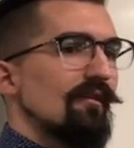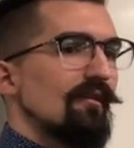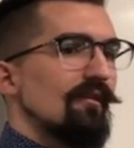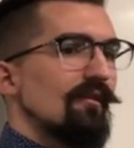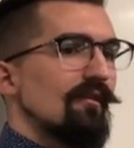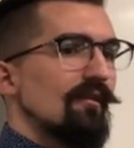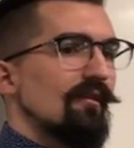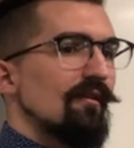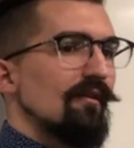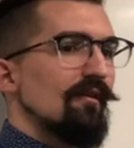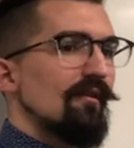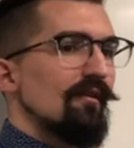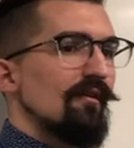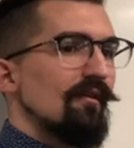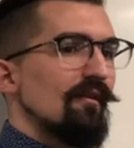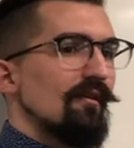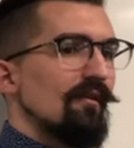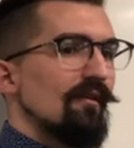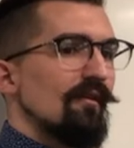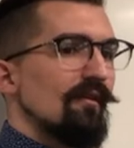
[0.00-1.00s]
By saying
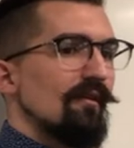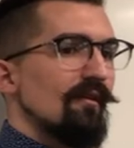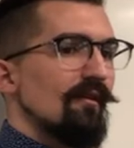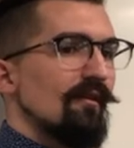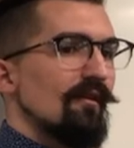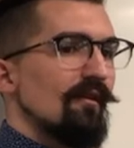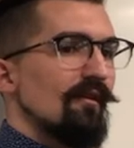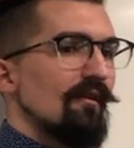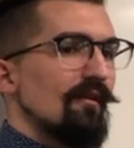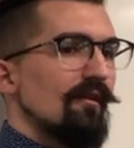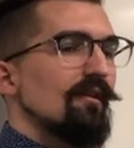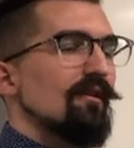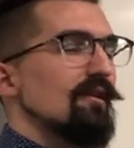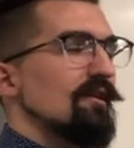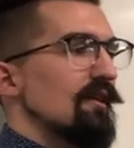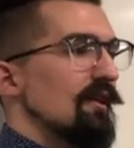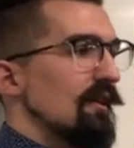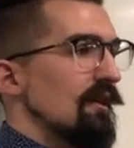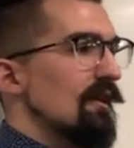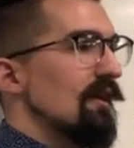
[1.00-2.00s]
there's a ten percent.
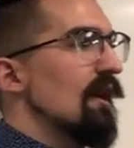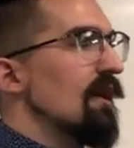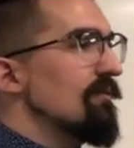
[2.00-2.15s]
Yeah,